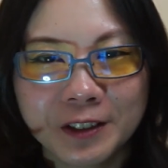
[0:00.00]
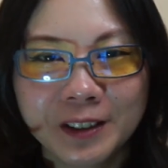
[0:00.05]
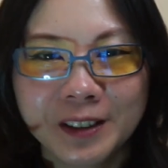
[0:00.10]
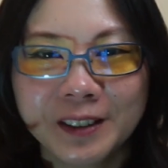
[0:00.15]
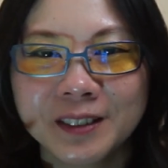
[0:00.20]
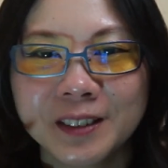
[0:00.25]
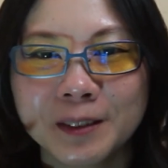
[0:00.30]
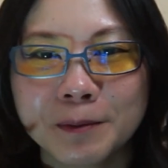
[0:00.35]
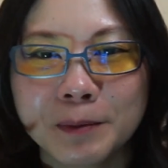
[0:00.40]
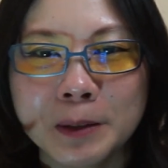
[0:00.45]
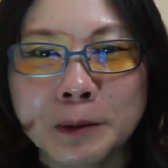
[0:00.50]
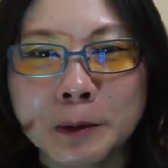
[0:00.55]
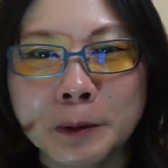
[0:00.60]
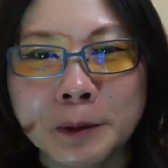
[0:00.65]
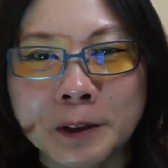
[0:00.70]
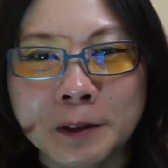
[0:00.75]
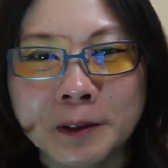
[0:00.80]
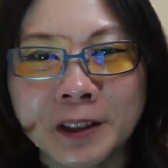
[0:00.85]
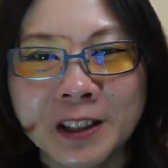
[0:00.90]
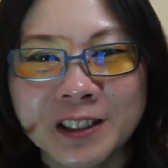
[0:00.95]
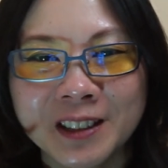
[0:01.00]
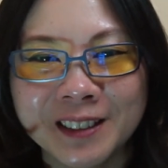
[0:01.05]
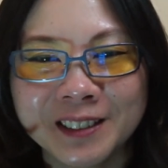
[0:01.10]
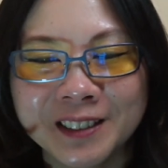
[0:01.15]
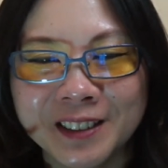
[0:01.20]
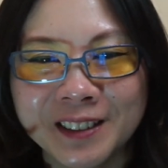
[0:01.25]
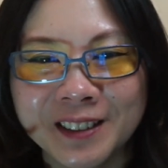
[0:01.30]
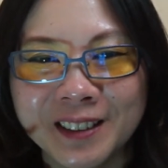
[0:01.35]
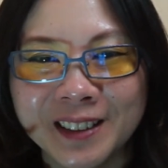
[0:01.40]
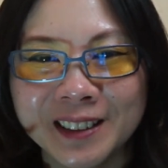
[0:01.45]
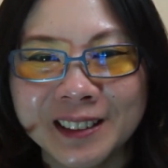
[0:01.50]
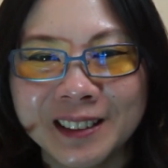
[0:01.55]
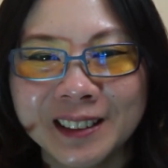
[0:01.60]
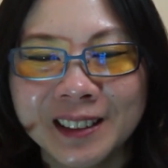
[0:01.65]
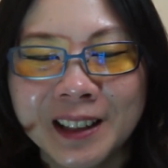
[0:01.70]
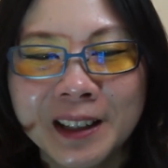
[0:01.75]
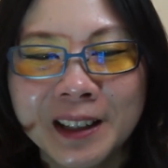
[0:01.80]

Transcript: notes and people will reach out to you then.